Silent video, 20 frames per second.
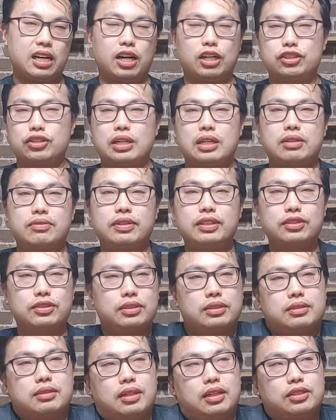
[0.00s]
100 out of
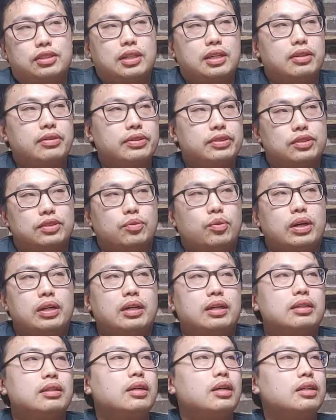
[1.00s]
100. 100 out of 100. Why
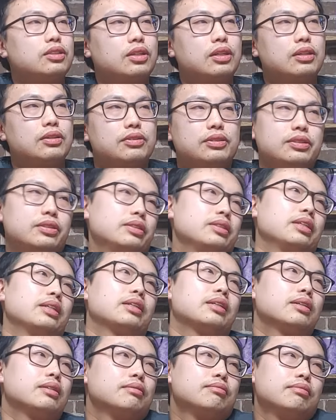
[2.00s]
not? 100 out of 100.
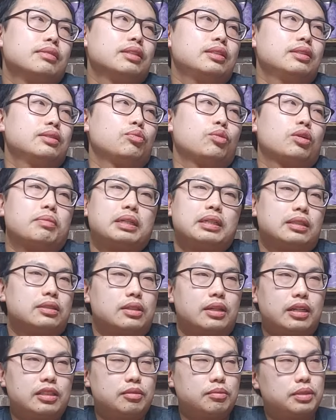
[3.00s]
Like, this is one of my
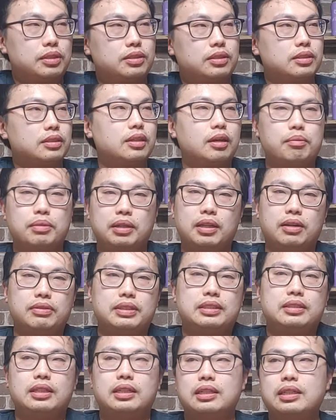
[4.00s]
desert island beers. I'm going to
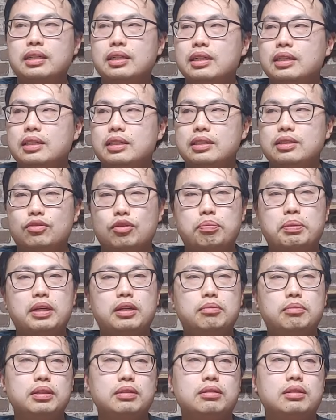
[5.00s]
love it. Like, the
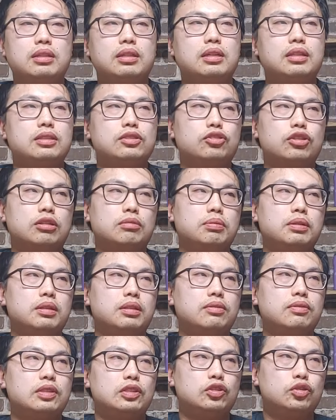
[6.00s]
repeatability and
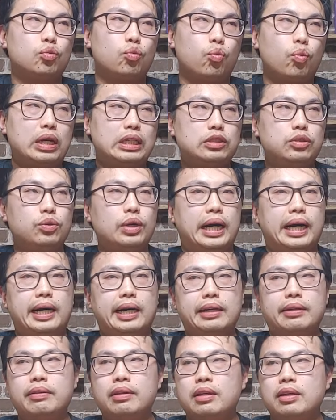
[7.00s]
drinkability of it's way too
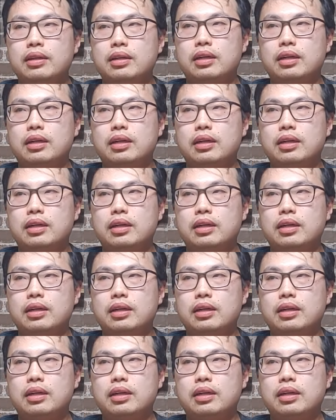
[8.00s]
high.